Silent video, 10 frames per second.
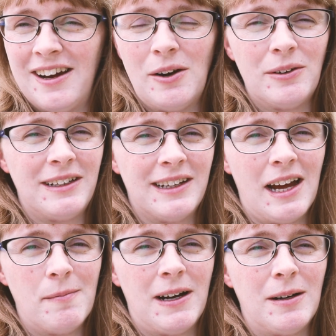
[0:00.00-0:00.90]
holding the
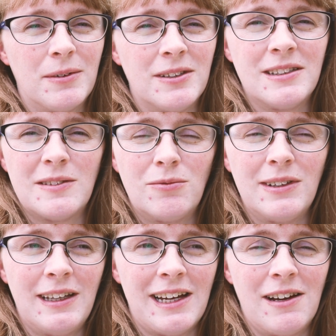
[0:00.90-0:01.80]
camera up because it's
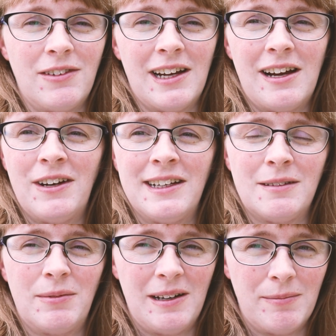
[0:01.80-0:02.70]
really heavy. I've had
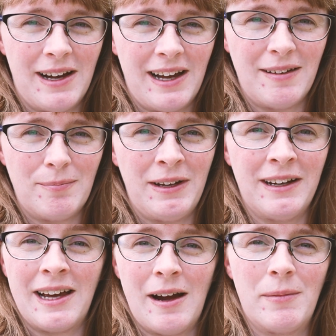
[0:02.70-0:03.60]
to bring my
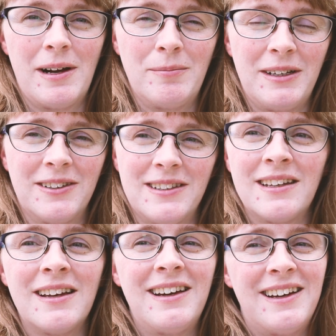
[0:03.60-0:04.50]
bigger camera because
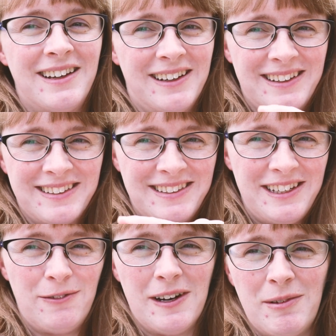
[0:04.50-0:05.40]
I can
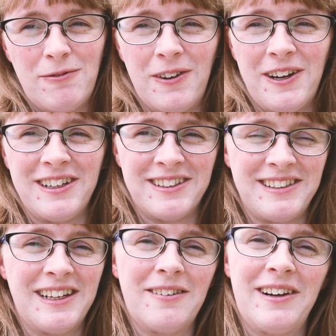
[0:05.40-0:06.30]
see if I'm in focus.
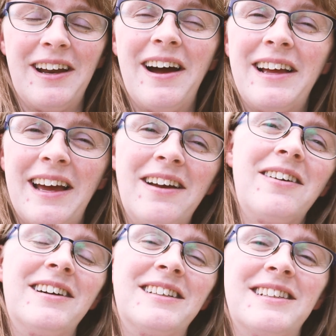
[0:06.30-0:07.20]
The other one I
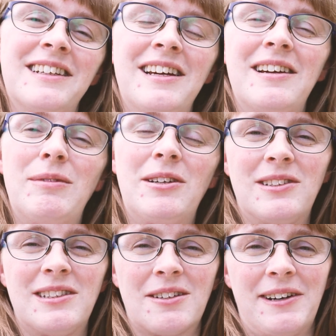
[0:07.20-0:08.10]
cannot
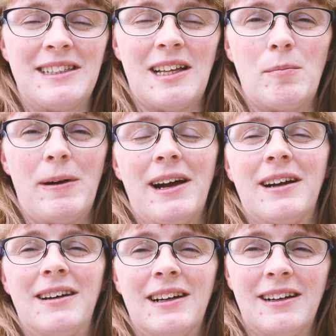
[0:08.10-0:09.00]
because the screen's at the
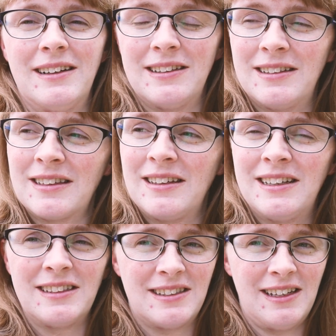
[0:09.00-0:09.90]
back and I can't.
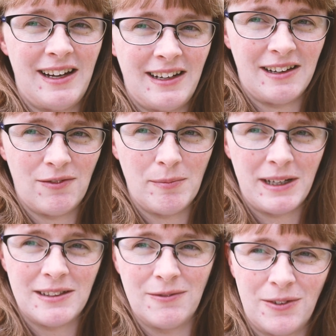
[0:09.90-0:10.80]
Exciting
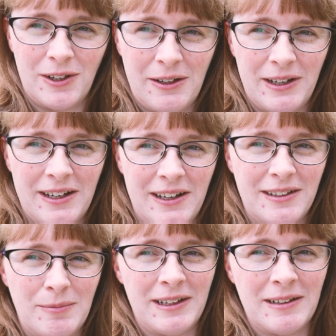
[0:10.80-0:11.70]
information for you, I know,